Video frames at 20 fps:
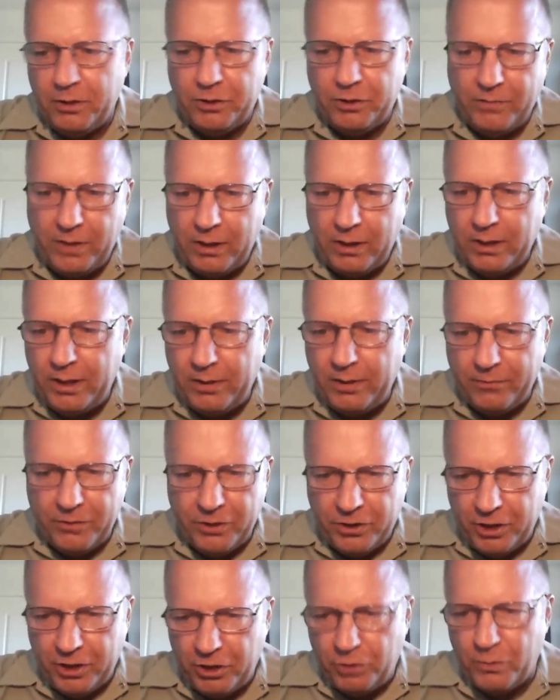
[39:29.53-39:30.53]
the severity
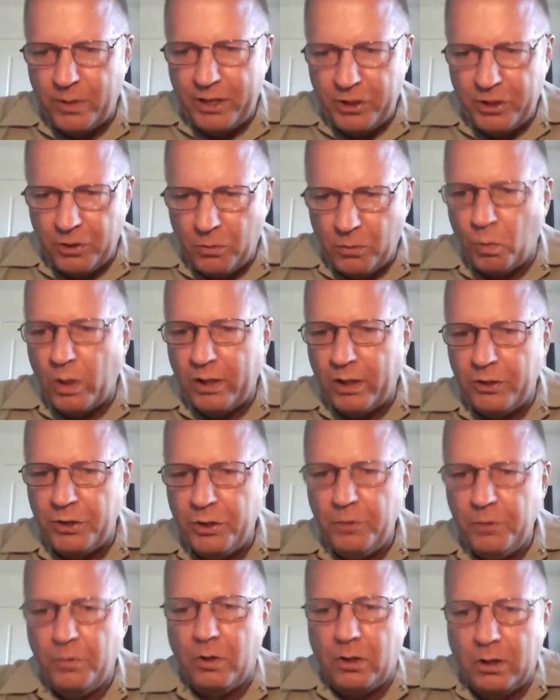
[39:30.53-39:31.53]
of the situation where
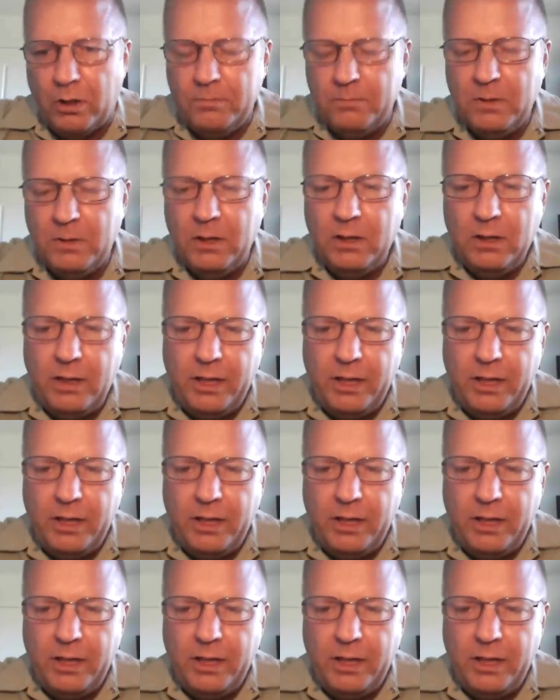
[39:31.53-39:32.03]
you are,